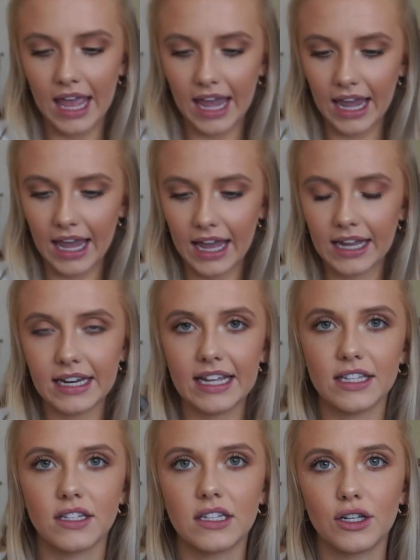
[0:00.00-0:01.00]
and
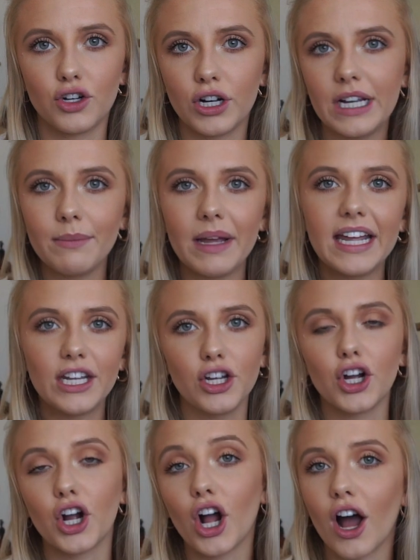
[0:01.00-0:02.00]
it's Cream in
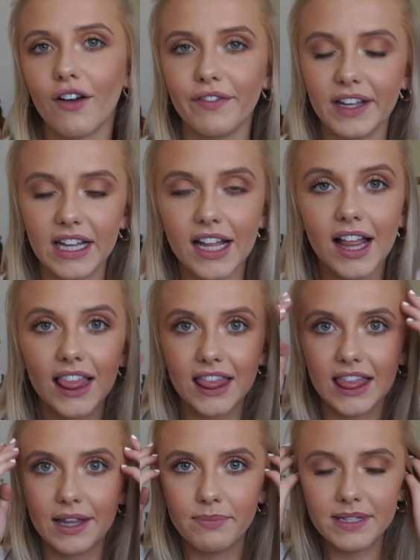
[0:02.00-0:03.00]
Your Coffee
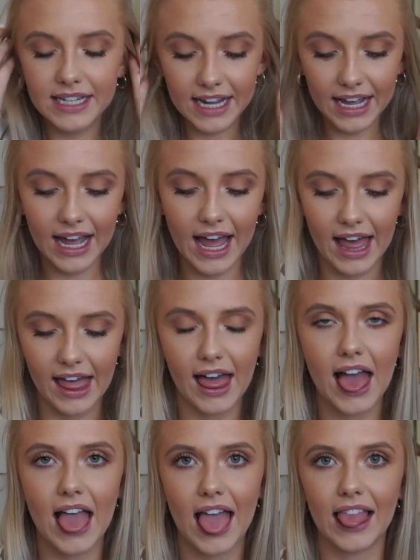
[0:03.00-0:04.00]
lipstick. I
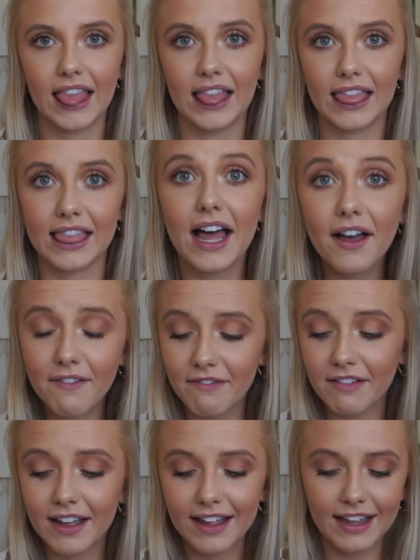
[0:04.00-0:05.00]
love
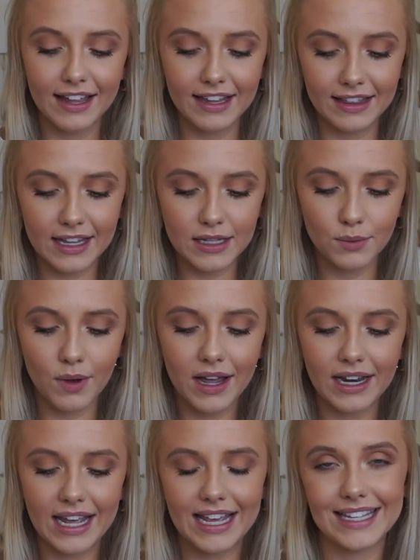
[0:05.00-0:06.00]
this
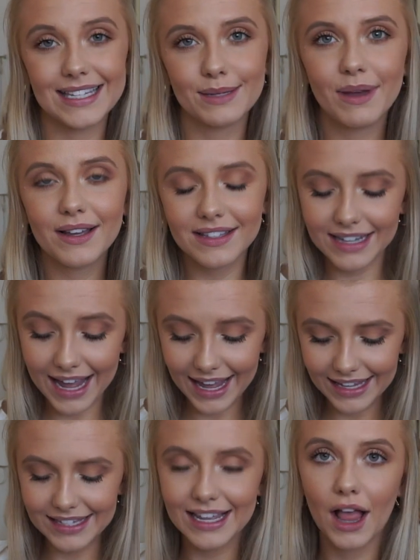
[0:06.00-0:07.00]
one. It smells
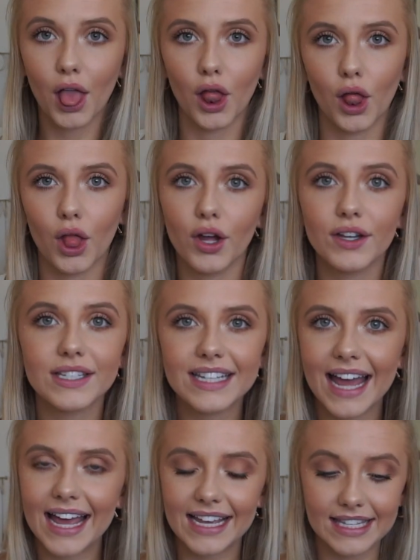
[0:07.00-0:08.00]
nice, looks
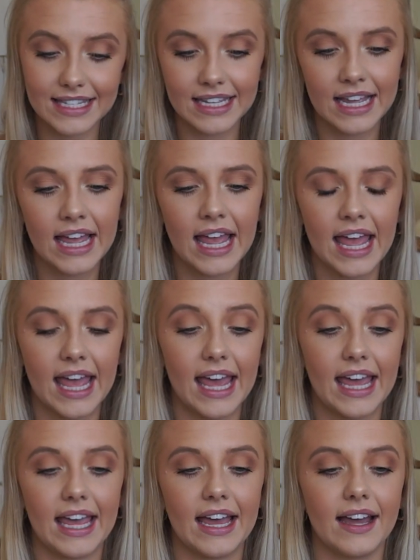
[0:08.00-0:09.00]
nice,
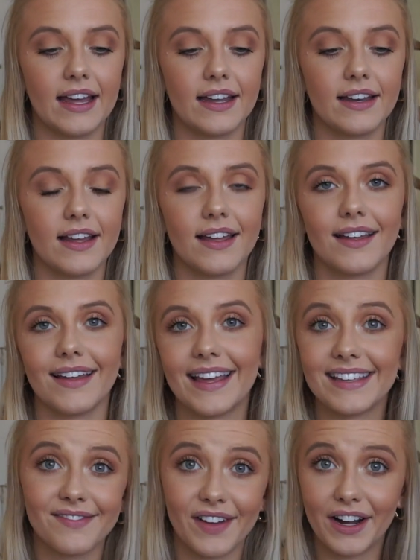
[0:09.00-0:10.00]
and
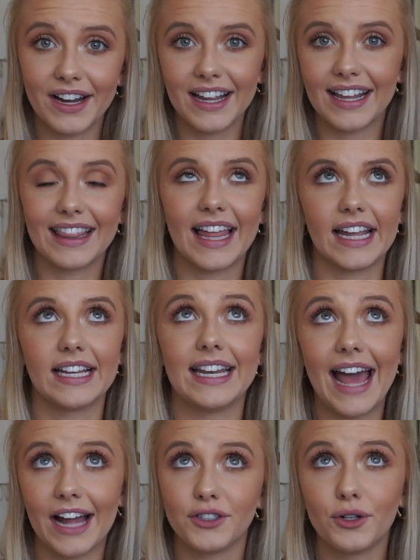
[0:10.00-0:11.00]
is very like
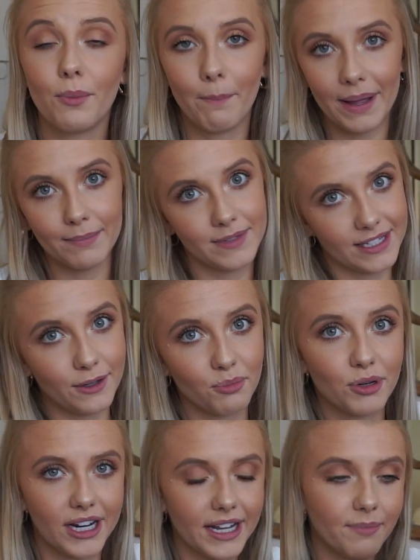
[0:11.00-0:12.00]
natural but still
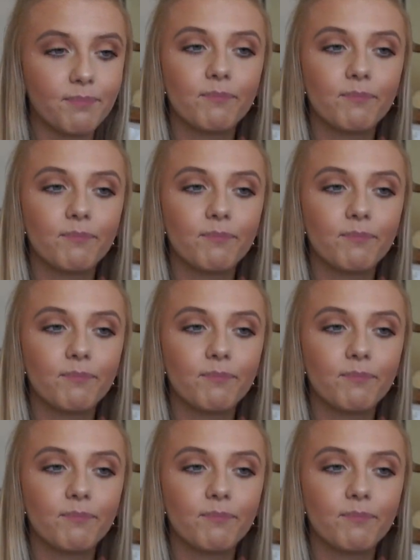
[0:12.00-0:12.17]
pretty.